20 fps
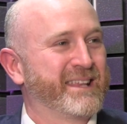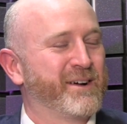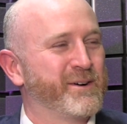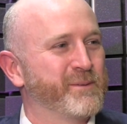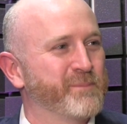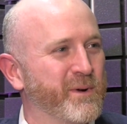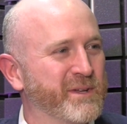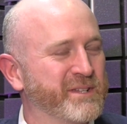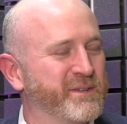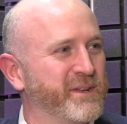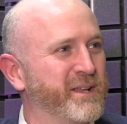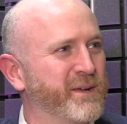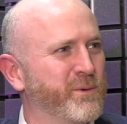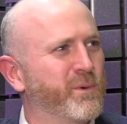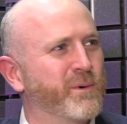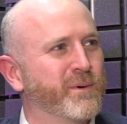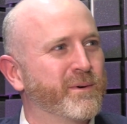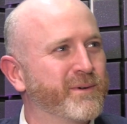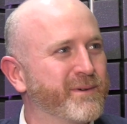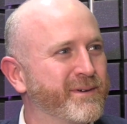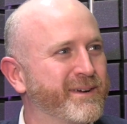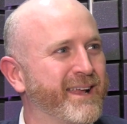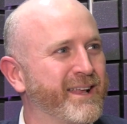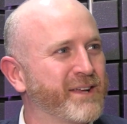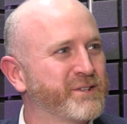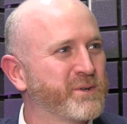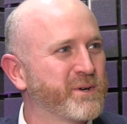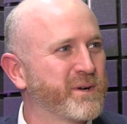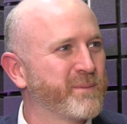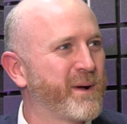I'm wondering, what can I
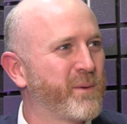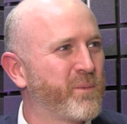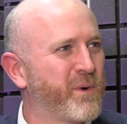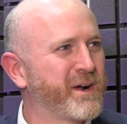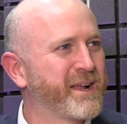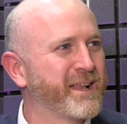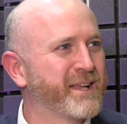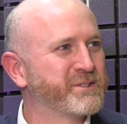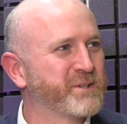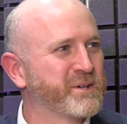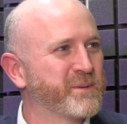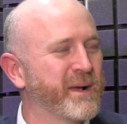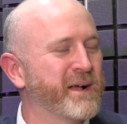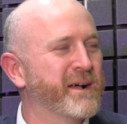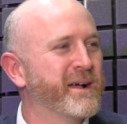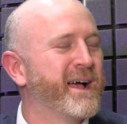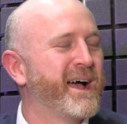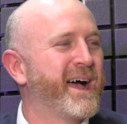talk about?